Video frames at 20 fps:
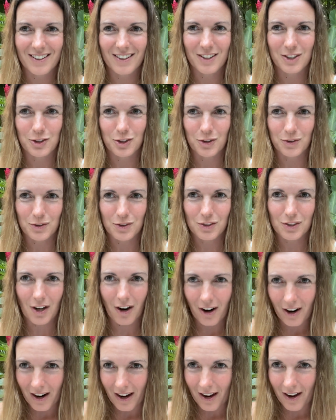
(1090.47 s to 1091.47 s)
the
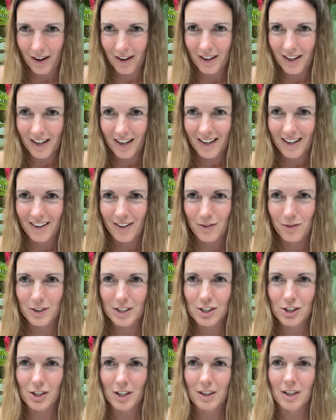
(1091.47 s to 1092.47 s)
Nosara
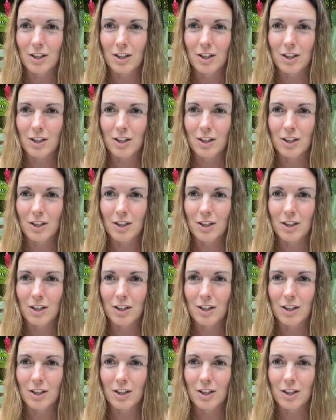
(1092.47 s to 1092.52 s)
region,